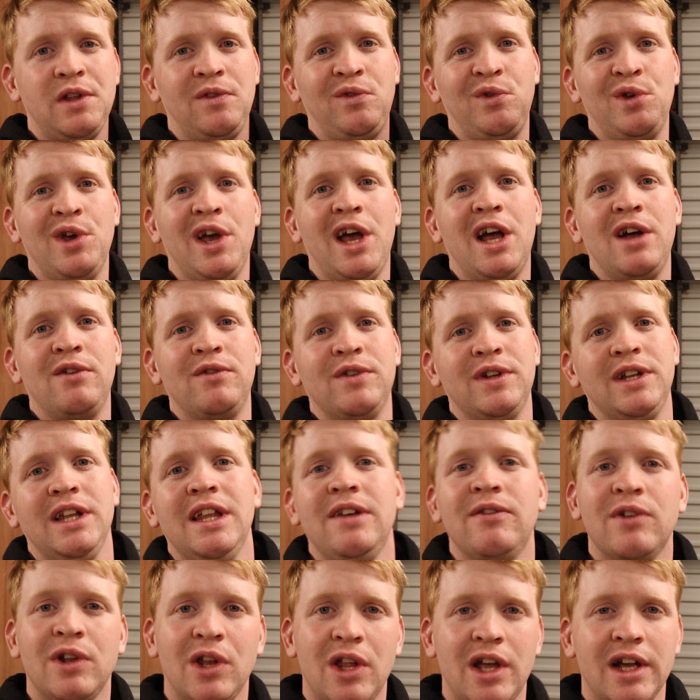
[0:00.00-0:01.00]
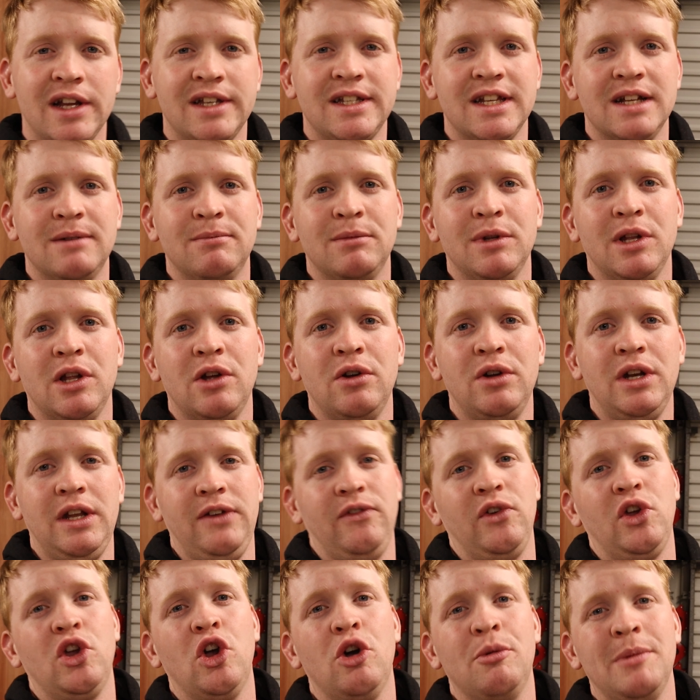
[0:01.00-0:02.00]
If you have, leave a like down below,
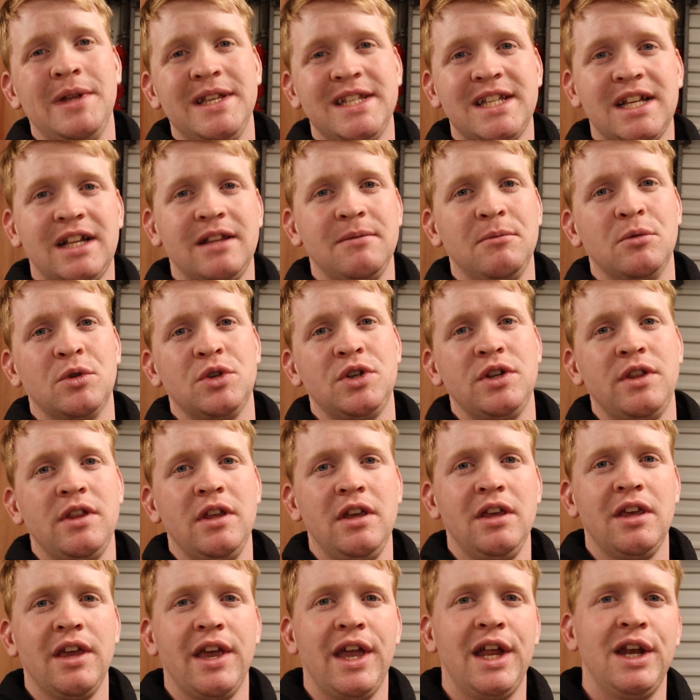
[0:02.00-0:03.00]
leave a comment telling me what you think,